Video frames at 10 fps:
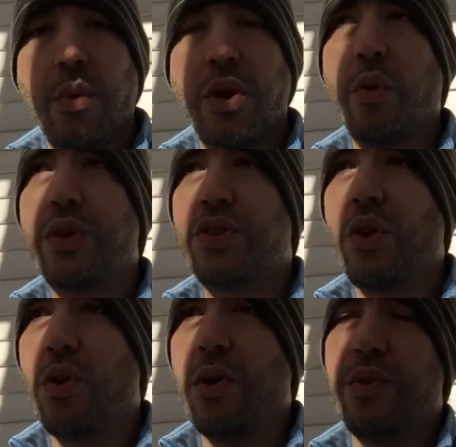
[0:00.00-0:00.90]
We'd always
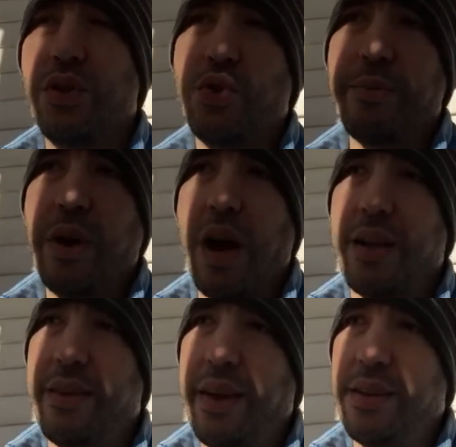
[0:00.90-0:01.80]
start off with shrimp
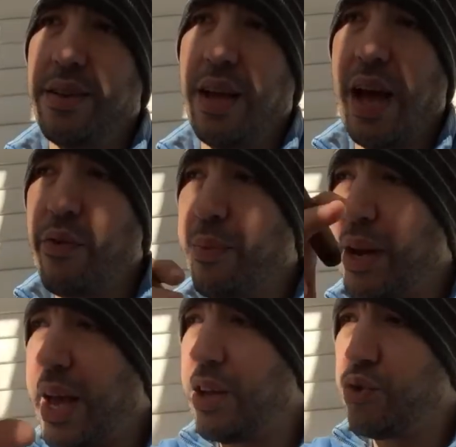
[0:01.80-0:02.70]
cocktail.
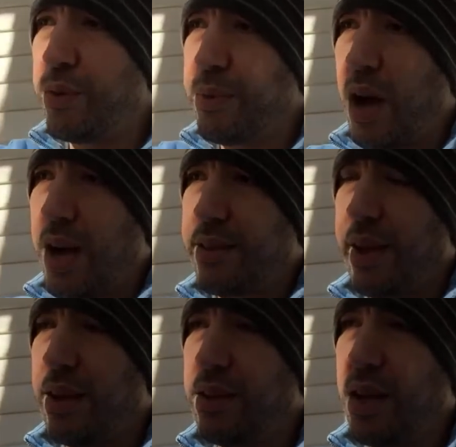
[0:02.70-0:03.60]
Everybody had a shrimp
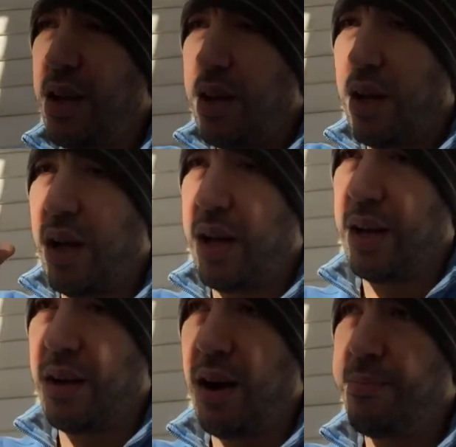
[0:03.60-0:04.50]
cocktail
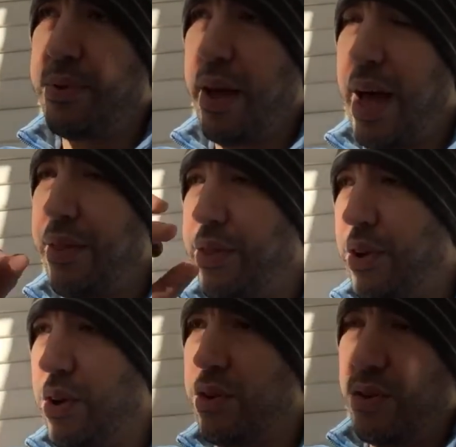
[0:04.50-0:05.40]
cup at
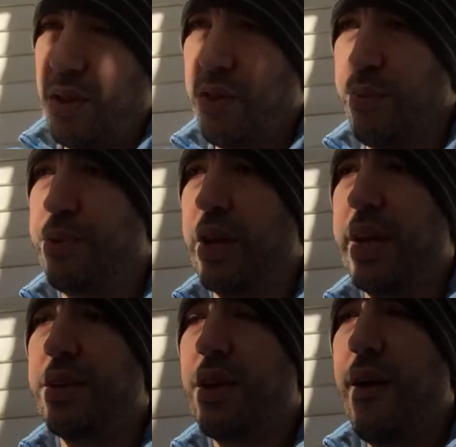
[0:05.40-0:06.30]
their
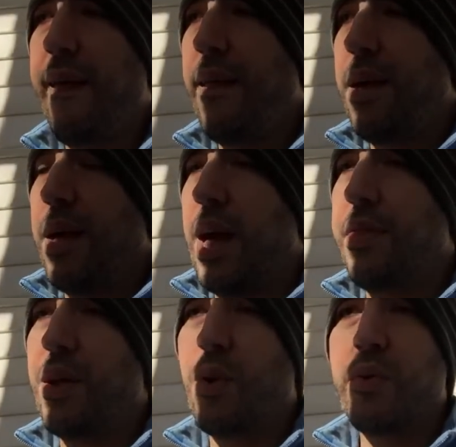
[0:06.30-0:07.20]
plate,
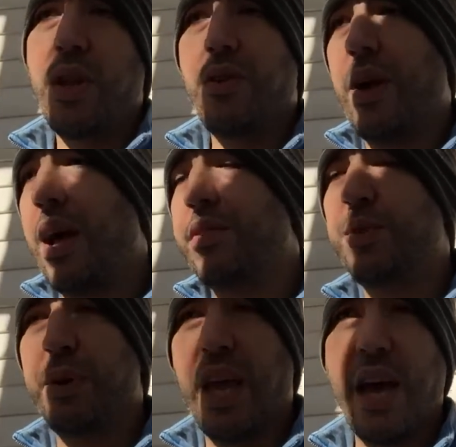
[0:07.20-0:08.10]
and then we would either have
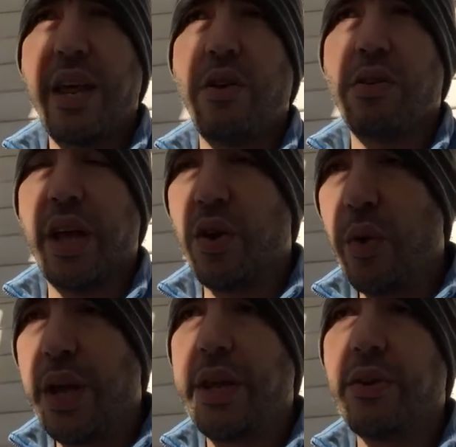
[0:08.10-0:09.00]
spaghetti or
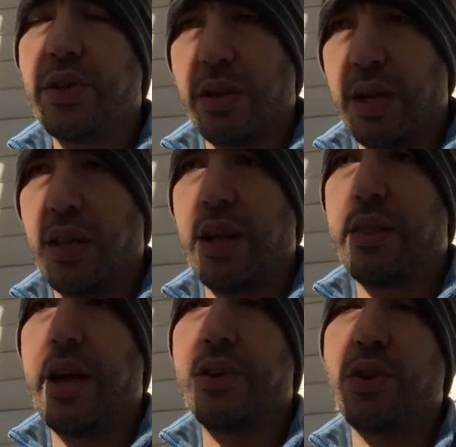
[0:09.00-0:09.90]
linguine or something
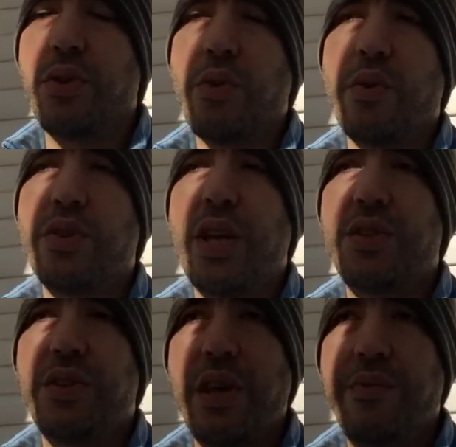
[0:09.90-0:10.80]
like that. So there was
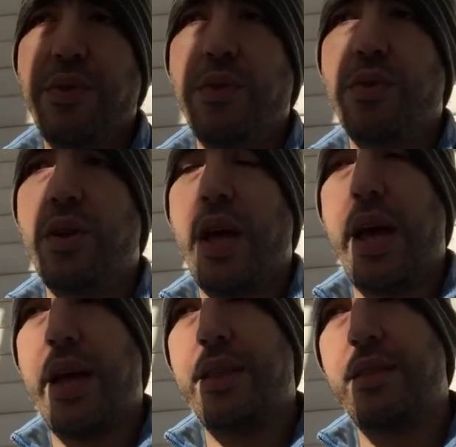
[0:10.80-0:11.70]
a seafood
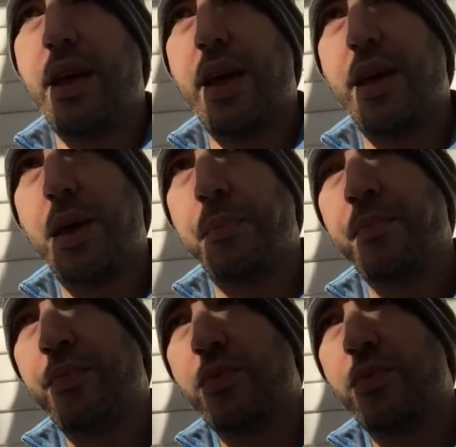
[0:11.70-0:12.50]
and a